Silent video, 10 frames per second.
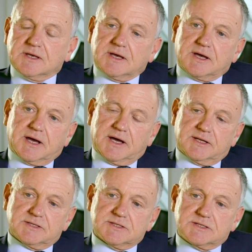
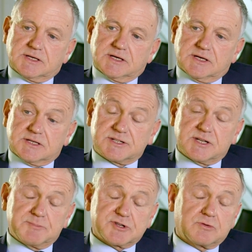And
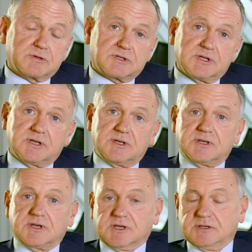
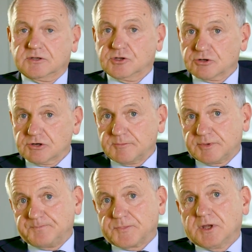subsequently, in
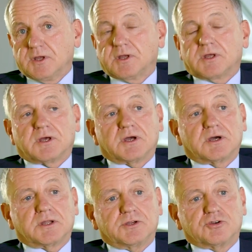Europe,
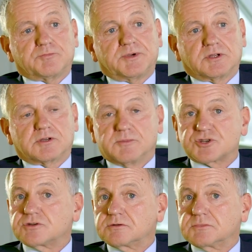the European
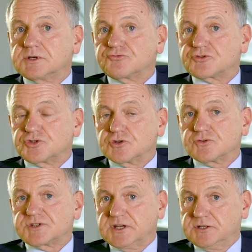Commission
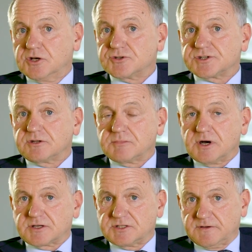introduced a notice on
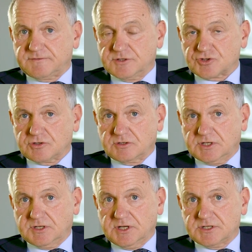market definition
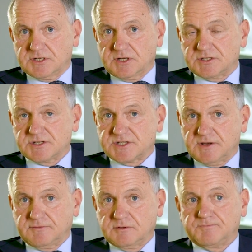in
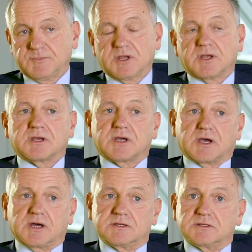1997,
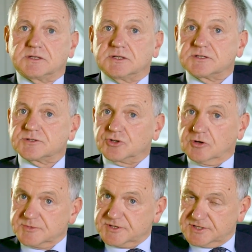and it
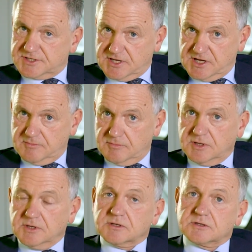adopts the same
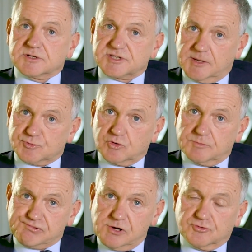conceptual
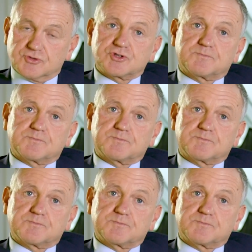approach